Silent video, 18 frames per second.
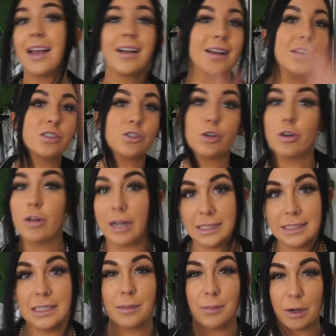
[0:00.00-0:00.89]
because girl, I
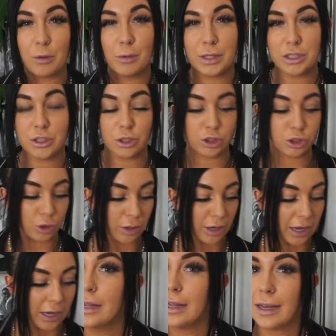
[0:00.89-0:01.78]
did my research,
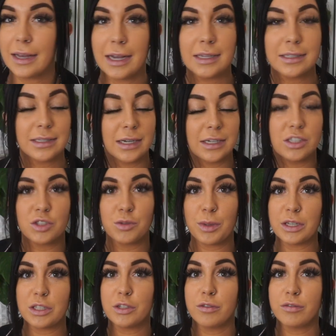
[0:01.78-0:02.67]
okay? Like I said, just
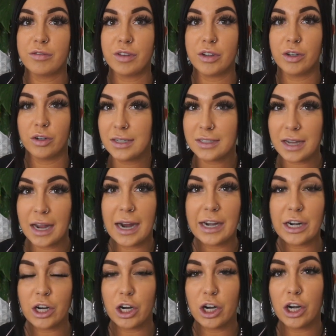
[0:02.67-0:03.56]
makes you feel
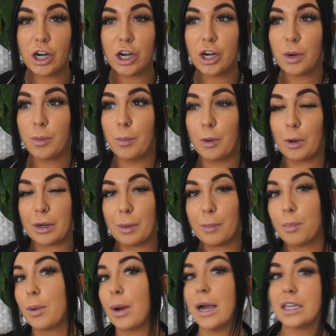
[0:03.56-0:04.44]
tighter, more
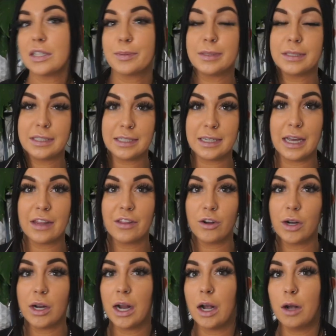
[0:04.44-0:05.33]
compressed, put
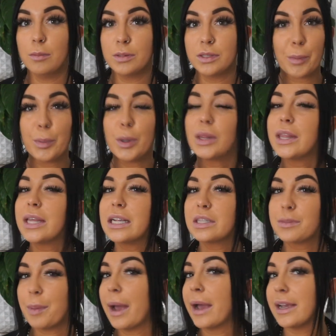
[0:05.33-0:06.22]
together, helps put
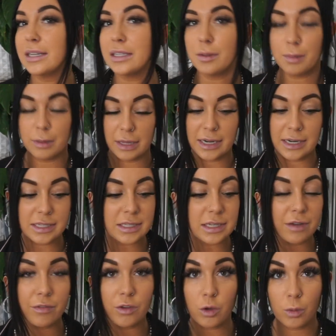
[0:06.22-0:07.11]
things back into place,
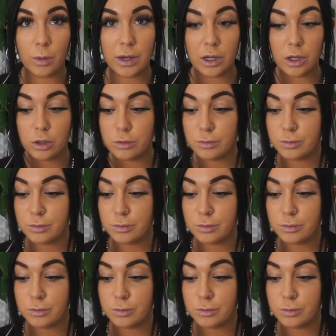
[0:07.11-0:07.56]
if you will.